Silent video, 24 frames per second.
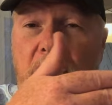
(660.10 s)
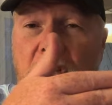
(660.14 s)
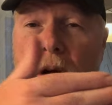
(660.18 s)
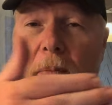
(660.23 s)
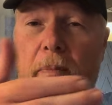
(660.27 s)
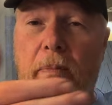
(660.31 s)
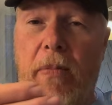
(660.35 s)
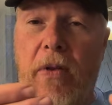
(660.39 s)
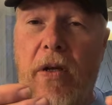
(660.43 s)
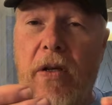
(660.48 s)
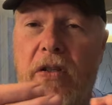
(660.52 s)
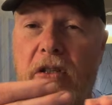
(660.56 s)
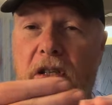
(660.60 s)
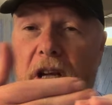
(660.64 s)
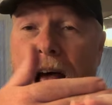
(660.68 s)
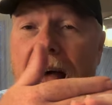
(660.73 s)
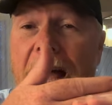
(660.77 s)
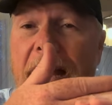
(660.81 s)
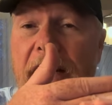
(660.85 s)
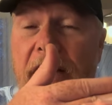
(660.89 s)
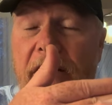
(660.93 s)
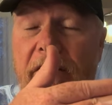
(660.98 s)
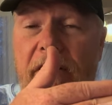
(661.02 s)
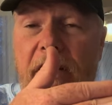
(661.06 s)
up the
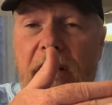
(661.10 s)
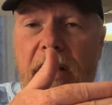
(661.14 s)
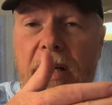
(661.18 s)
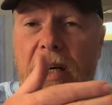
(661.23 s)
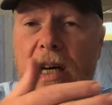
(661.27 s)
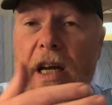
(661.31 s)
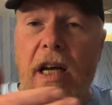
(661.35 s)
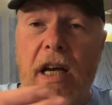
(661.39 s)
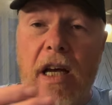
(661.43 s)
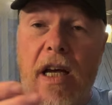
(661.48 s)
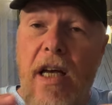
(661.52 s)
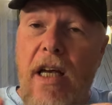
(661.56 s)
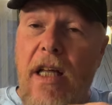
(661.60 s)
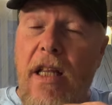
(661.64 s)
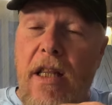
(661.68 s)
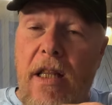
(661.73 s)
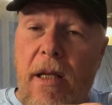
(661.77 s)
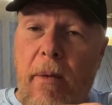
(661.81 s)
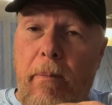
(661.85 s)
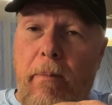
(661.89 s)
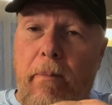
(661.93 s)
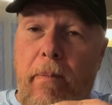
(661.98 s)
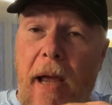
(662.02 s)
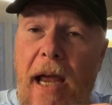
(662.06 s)
side of it.
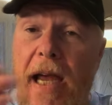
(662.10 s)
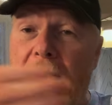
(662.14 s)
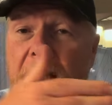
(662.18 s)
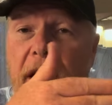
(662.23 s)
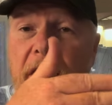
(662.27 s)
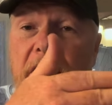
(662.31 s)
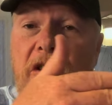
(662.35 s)
The bait